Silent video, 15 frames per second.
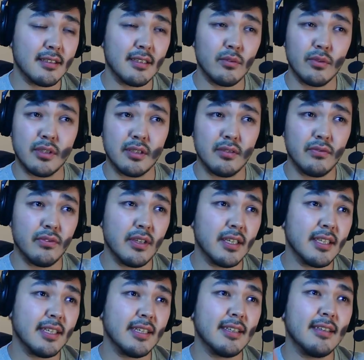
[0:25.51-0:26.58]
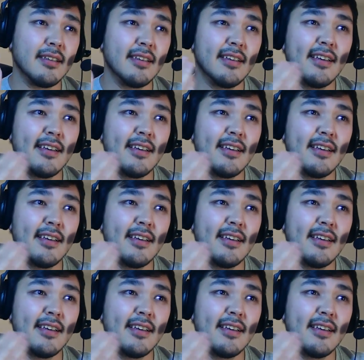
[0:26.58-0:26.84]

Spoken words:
It was funny,